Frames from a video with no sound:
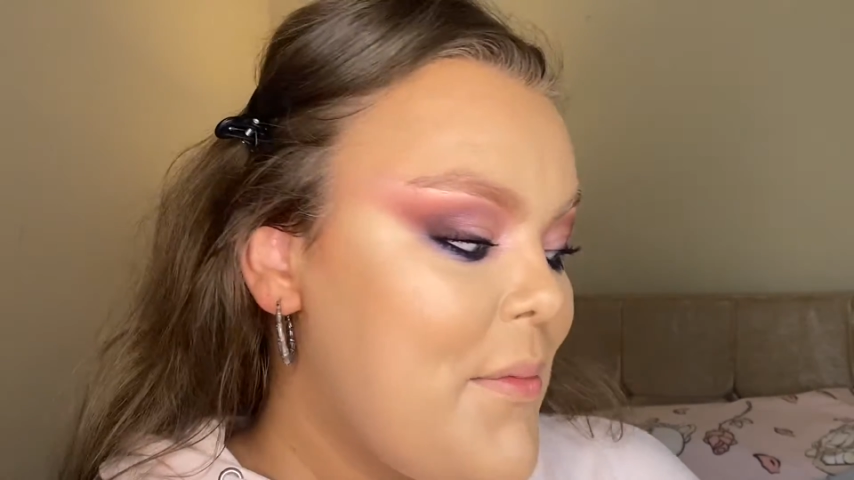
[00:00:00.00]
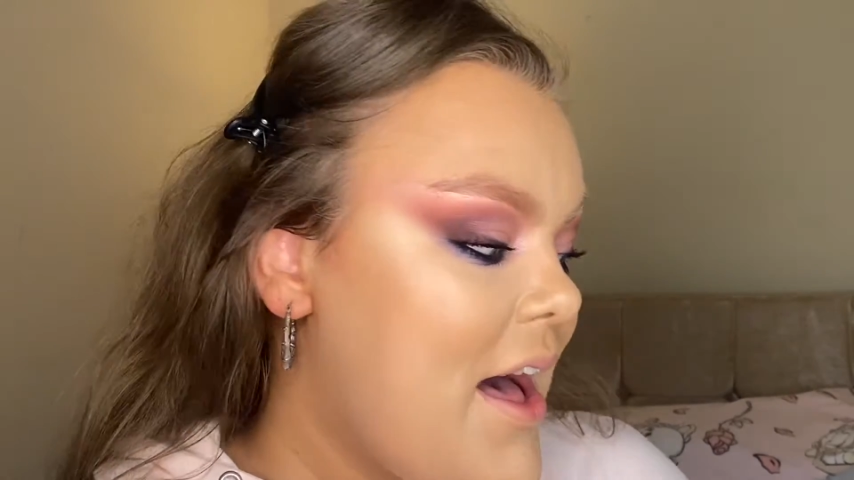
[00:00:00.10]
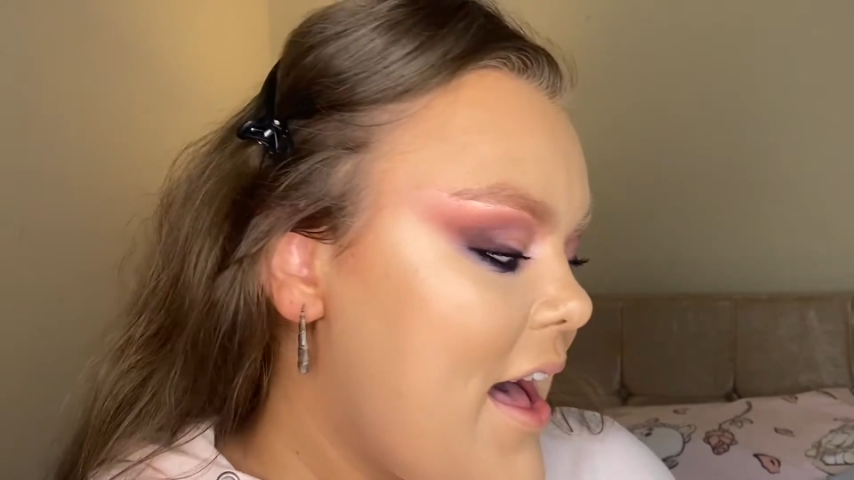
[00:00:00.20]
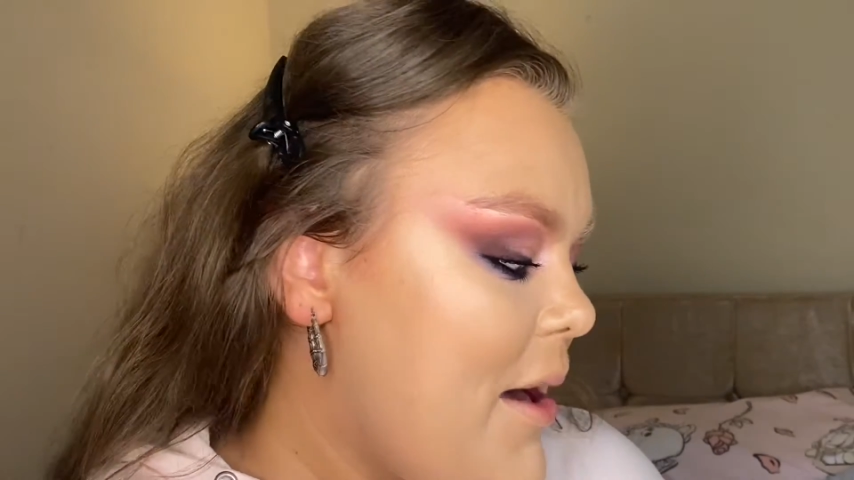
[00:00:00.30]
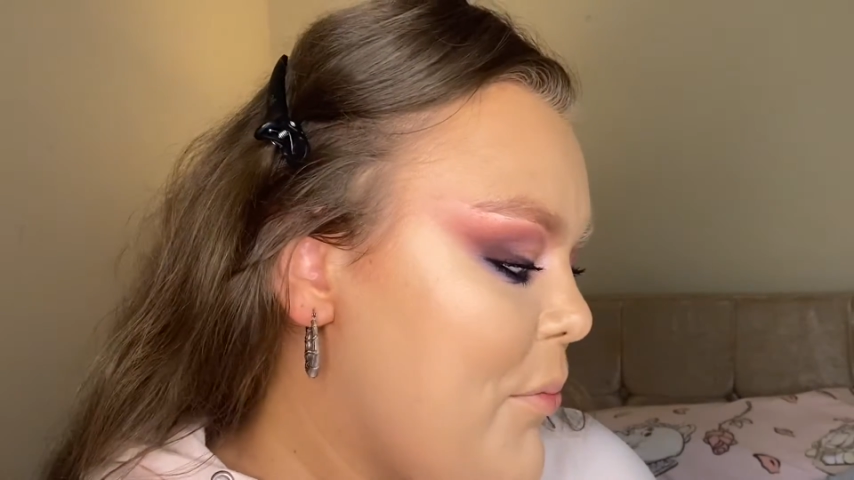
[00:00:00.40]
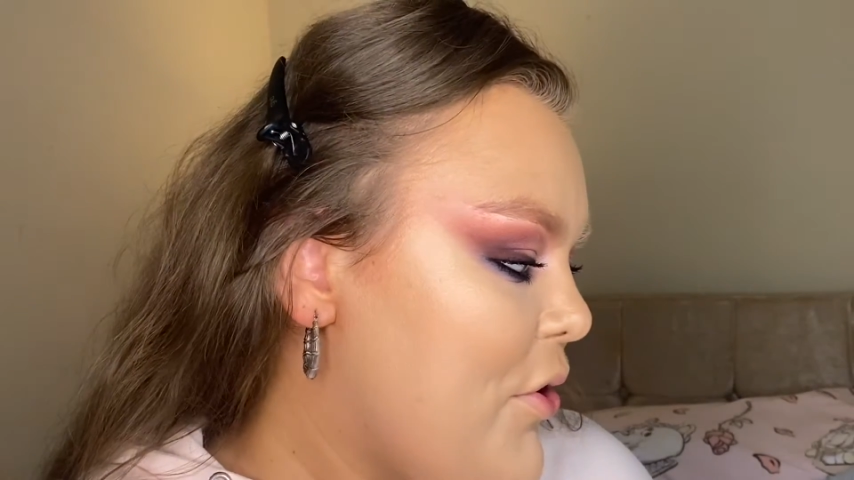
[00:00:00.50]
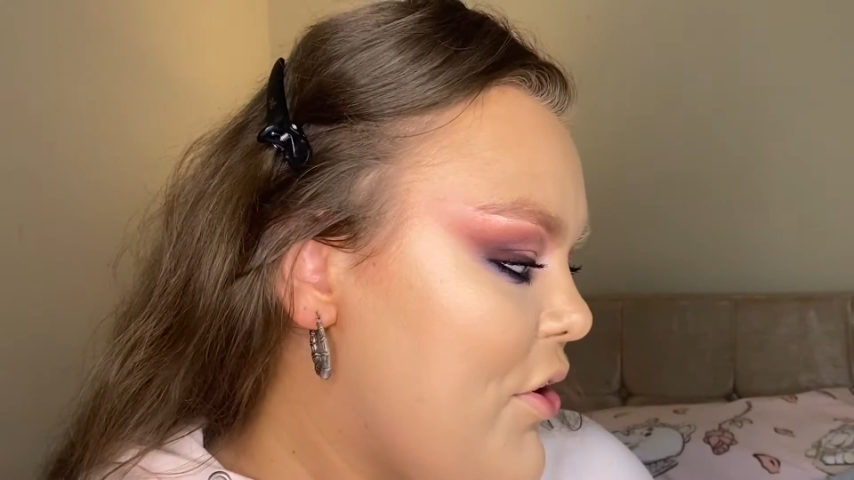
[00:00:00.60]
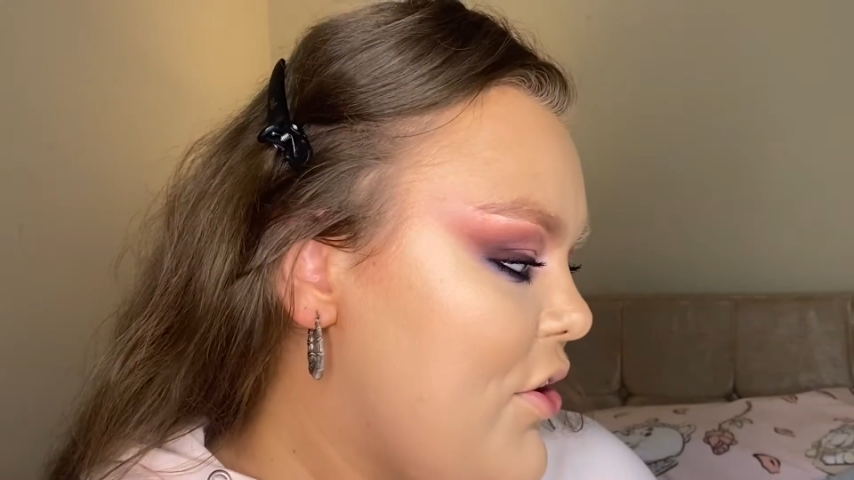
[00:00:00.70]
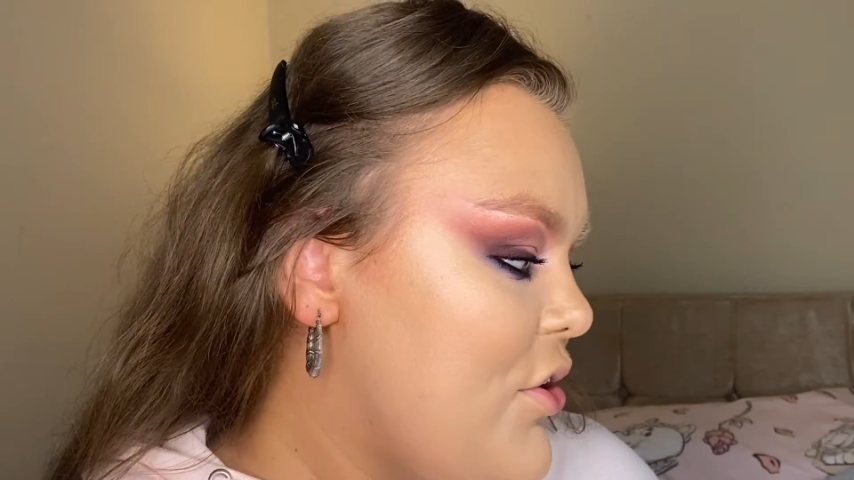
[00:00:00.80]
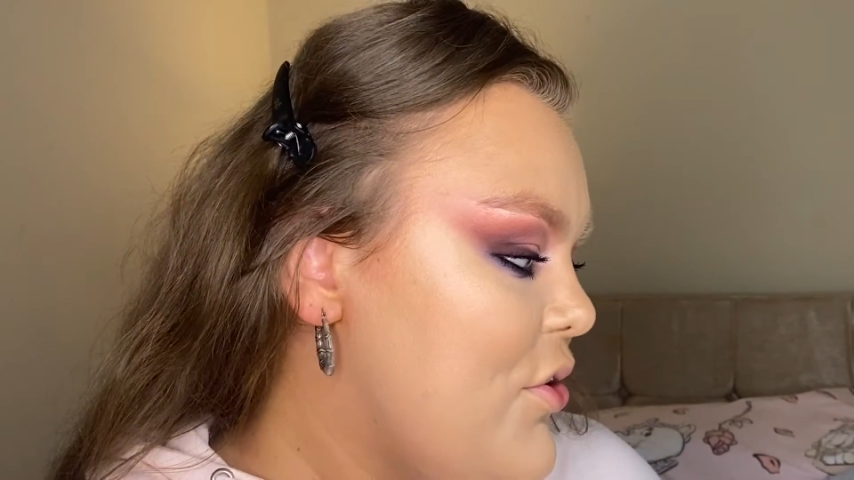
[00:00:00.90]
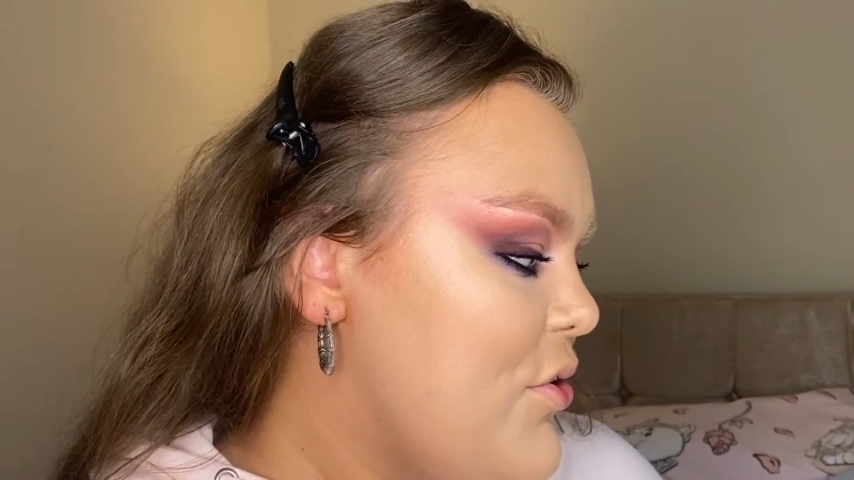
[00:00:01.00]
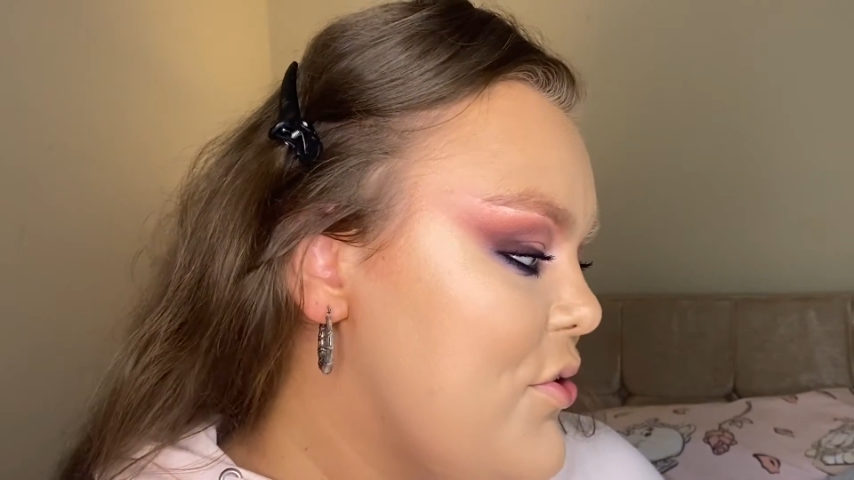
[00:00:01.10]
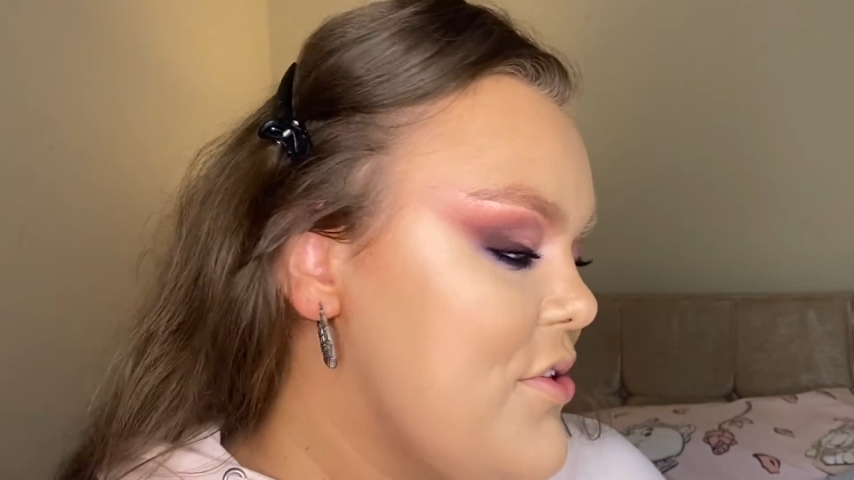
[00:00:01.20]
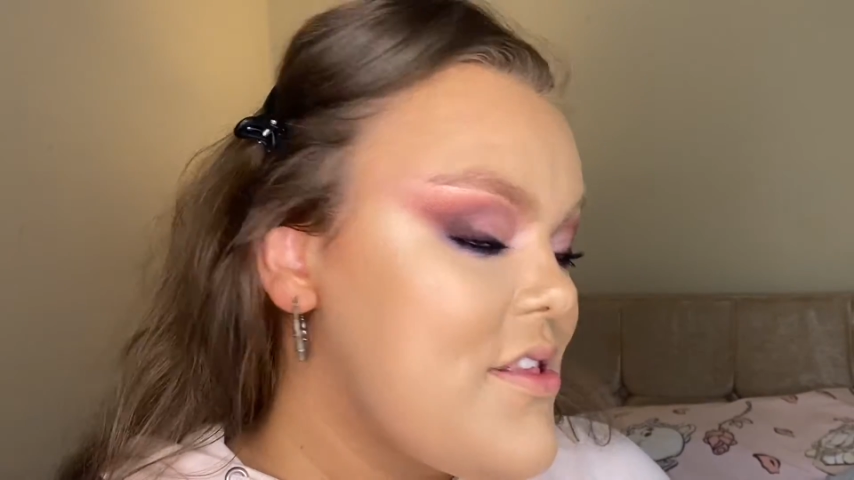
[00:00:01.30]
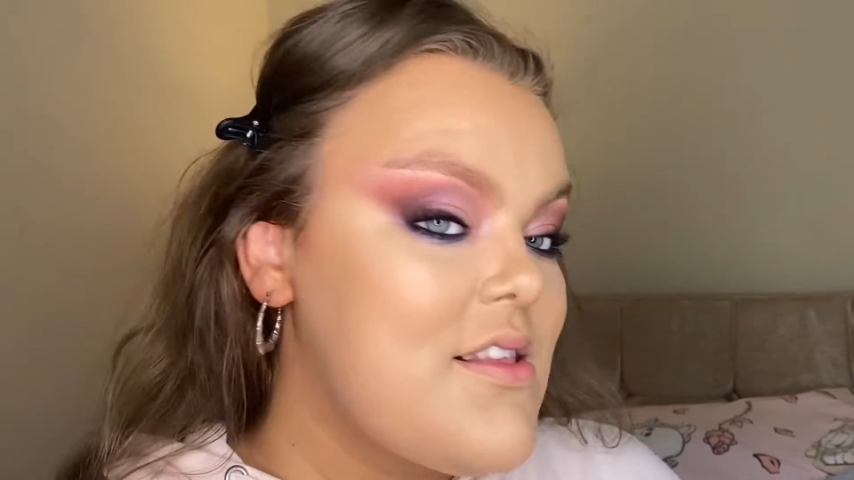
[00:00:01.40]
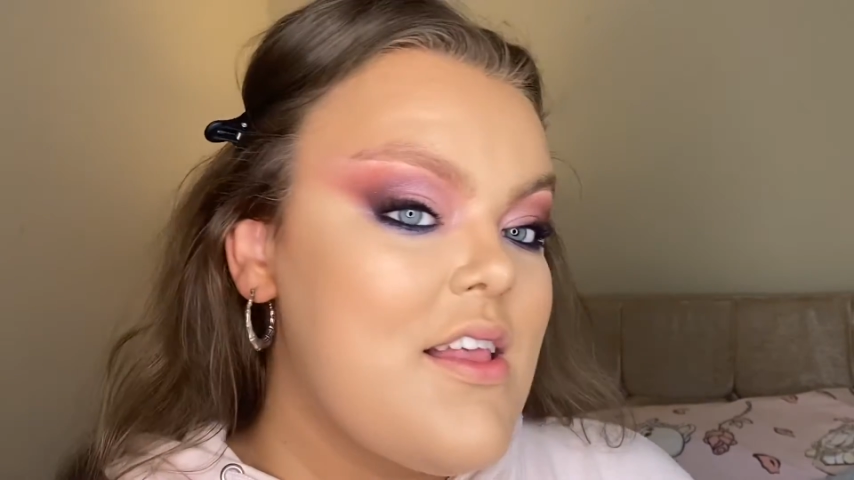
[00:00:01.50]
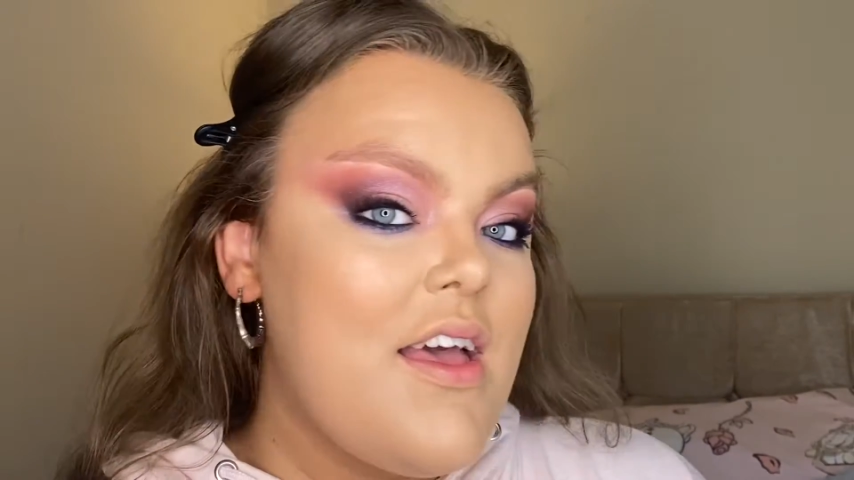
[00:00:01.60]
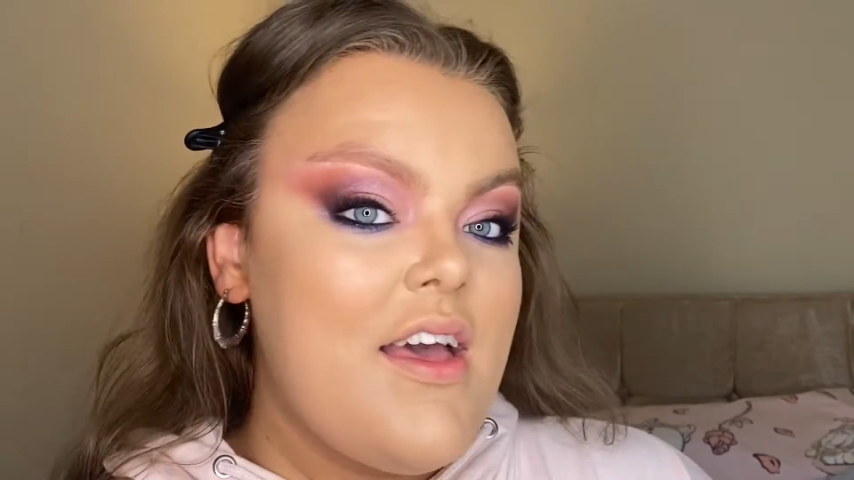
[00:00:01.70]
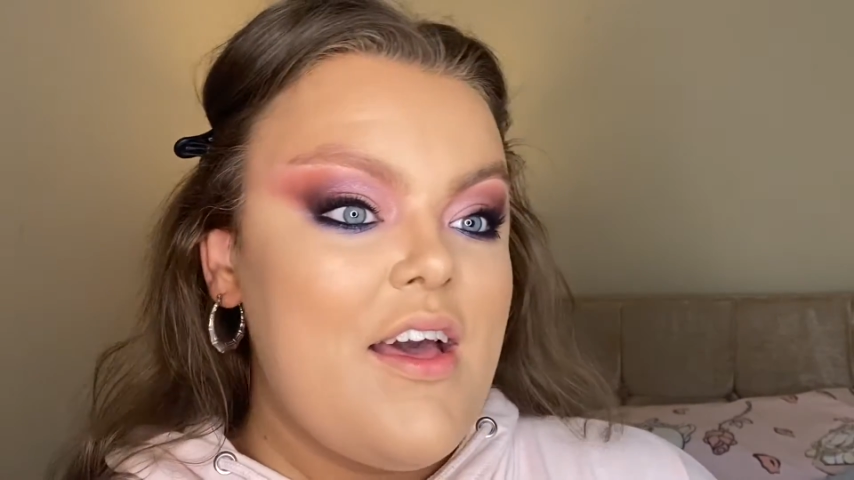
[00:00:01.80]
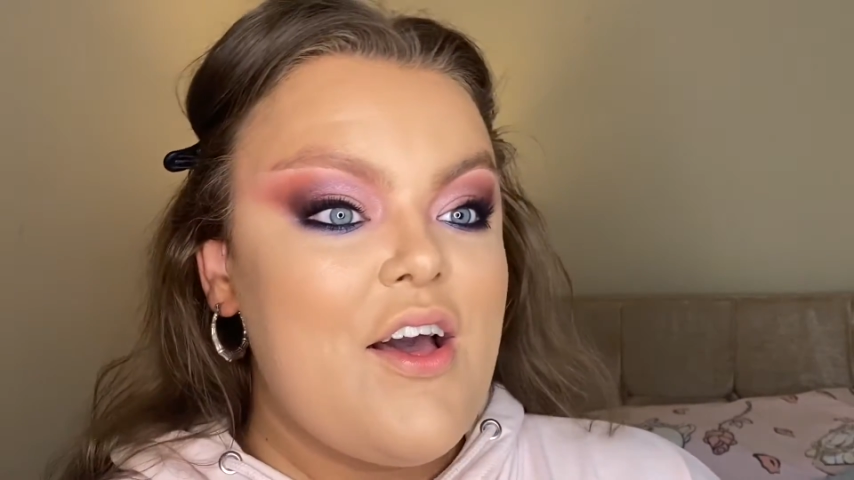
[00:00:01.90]
I am going to use
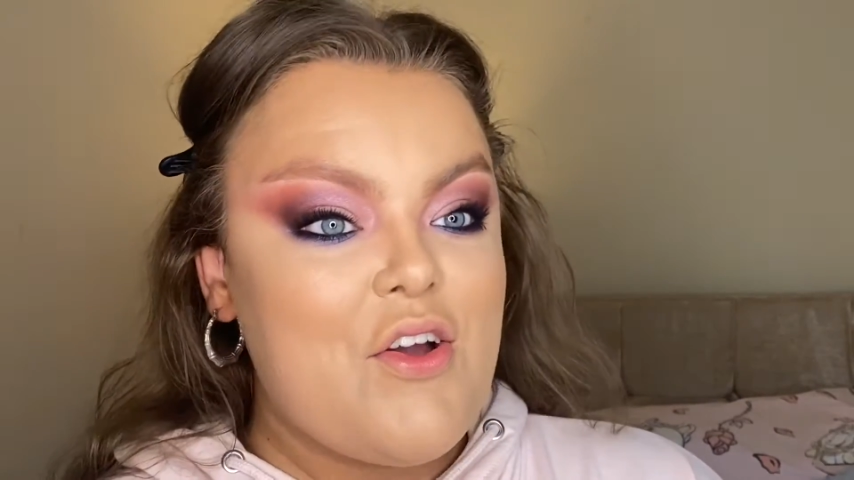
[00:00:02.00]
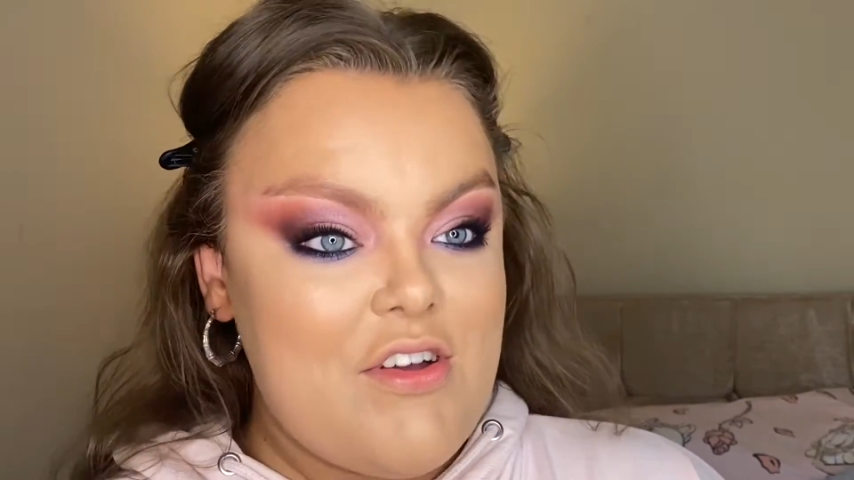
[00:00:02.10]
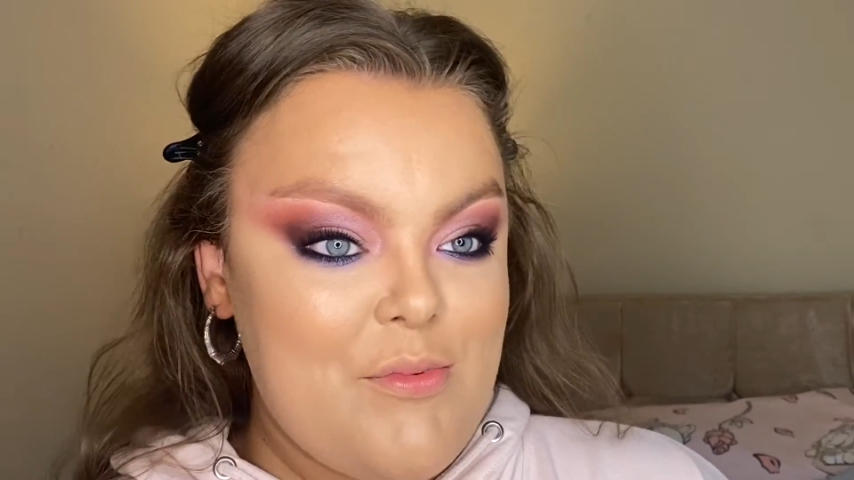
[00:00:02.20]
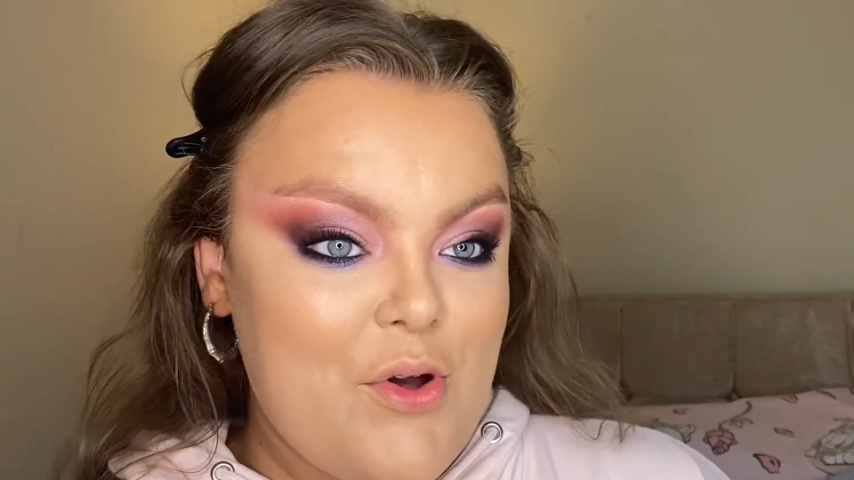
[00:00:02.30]
a cream